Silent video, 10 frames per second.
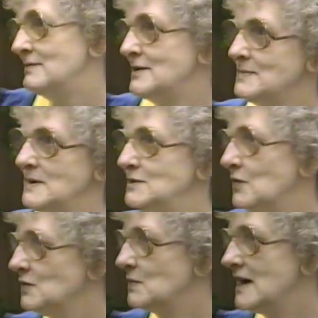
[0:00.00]
room and
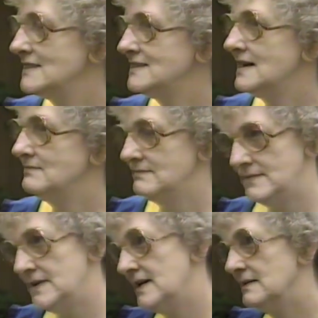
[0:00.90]
told the rest of
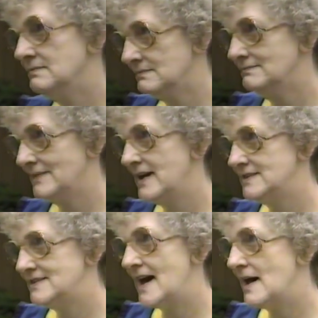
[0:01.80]
the
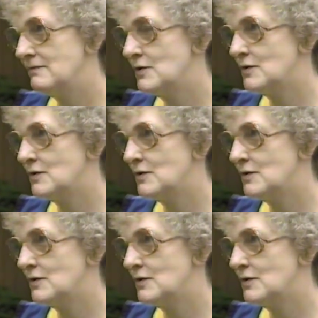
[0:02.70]
staff.